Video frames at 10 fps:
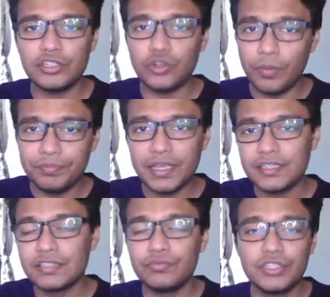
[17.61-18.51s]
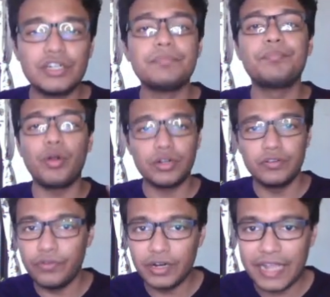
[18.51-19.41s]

topics which are important for